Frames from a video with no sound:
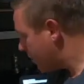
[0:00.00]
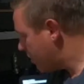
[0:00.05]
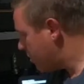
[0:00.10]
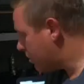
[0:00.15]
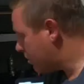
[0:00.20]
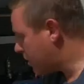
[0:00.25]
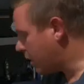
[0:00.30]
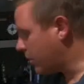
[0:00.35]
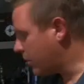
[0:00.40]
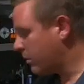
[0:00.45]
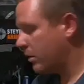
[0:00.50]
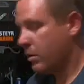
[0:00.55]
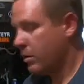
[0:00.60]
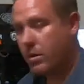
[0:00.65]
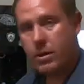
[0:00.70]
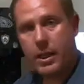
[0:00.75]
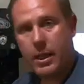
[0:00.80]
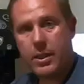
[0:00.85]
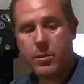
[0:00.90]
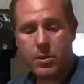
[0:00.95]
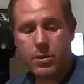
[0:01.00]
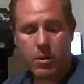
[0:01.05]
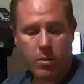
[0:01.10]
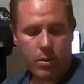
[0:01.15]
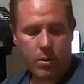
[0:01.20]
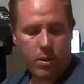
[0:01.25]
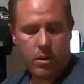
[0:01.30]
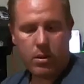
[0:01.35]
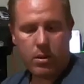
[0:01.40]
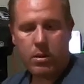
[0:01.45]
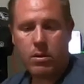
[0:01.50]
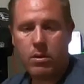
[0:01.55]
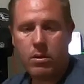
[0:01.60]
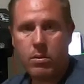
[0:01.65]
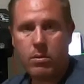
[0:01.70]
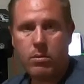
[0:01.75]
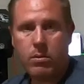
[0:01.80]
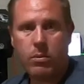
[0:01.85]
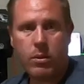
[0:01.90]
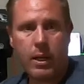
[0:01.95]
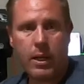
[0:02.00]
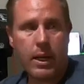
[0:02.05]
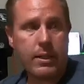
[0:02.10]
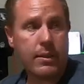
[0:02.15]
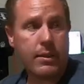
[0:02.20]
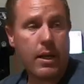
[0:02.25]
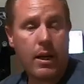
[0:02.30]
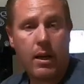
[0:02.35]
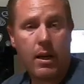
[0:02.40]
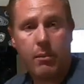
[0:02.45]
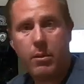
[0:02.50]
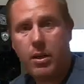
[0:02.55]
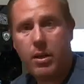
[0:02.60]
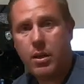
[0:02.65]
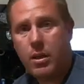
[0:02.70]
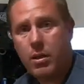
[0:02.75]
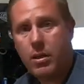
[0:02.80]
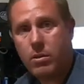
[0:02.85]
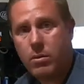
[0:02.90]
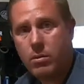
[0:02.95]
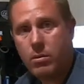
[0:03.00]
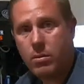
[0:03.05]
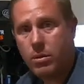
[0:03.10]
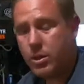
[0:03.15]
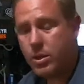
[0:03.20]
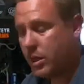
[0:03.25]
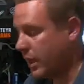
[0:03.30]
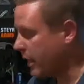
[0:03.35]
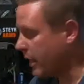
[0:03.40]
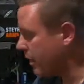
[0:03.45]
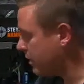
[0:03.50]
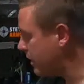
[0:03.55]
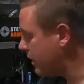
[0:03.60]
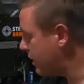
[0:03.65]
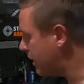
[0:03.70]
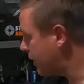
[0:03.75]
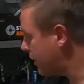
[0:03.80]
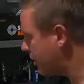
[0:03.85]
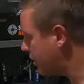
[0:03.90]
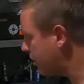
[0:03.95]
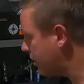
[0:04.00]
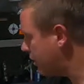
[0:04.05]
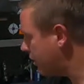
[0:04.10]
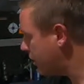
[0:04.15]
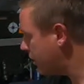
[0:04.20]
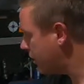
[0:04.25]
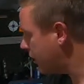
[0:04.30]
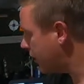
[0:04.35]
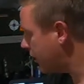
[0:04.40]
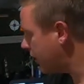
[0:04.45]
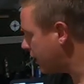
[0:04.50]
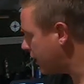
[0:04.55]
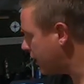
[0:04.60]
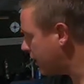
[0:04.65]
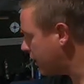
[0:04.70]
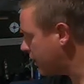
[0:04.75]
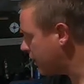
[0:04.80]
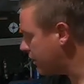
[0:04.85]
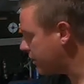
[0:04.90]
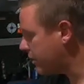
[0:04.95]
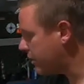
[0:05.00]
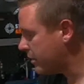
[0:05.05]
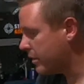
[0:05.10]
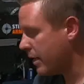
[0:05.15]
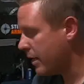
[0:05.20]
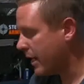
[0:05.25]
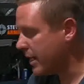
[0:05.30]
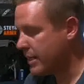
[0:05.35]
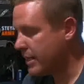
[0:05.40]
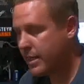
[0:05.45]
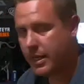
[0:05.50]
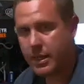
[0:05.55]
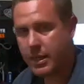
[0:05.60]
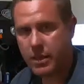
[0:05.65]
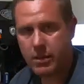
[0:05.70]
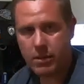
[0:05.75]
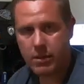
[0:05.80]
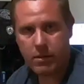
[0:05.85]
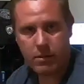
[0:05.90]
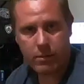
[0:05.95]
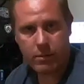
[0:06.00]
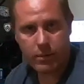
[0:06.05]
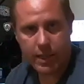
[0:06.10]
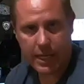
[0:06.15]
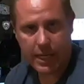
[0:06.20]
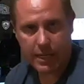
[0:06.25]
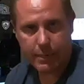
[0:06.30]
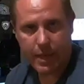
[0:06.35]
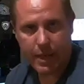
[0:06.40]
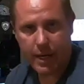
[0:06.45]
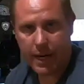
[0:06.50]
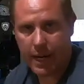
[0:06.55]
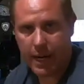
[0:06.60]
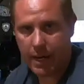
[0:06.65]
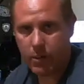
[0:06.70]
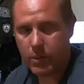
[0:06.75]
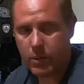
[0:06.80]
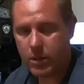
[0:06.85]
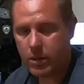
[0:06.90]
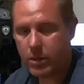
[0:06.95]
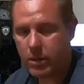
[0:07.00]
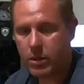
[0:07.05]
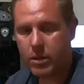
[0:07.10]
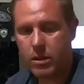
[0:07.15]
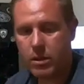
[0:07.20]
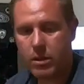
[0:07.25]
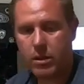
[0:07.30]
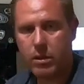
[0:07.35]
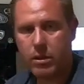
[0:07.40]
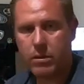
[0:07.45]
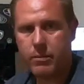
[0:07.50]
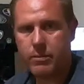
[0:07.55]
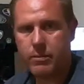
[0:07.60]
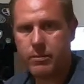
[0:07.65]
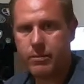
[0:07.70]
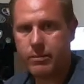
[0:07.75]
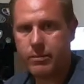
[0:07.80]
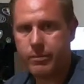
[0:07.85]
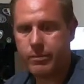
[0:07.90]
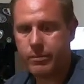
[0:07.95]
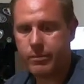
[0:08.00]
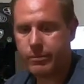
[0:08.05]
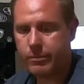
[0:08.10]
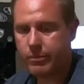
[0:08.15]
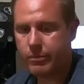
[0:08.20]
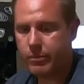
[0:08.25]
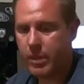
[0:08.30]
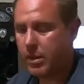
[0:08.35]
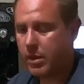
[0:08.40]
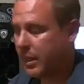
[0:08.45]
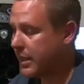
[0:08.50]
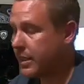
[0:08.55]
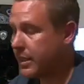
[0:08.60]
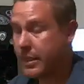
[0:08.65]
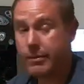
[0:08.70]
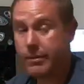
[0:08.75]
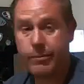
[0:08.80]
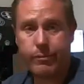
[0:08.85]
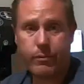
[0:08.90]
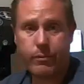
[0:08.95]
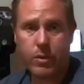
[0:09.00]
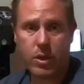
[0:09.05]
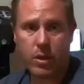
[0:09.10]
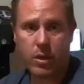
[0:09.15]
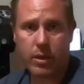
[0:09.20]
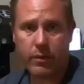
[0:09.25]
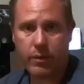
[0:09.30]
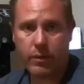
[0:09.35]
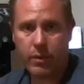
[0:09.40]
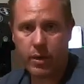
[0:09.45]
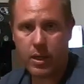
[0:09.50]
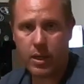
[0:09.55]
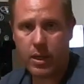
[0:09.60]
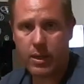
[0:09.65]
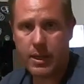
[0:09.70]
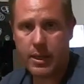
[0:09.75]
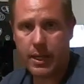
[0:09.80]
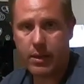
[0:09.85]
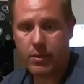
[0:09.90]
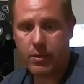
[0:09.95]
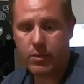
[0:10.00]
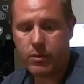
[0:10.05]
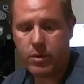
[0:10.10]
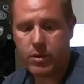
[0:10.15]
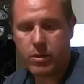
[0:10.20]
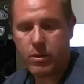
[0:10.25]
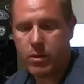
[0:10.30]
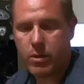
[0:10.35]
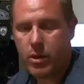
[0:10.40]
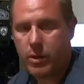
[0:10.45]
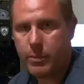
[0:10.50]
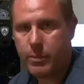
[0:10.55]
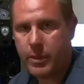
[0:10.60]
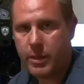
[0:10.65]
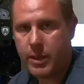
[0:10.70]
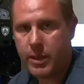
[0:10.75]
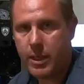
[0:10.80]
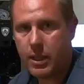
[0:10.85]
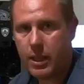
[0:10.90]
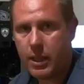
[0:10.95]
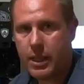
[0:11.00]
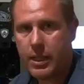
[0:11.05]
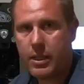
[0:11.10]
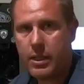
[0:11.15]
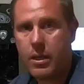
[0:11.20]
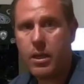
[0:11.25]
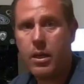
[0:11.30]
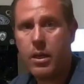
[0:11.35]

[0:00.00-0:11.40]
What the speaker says: So that's what's going on. Well, guys, I'm going to go check out to dinner. It is 8:10. We got about an hour. You know, like I said, sorry for the technical screw up and the delay.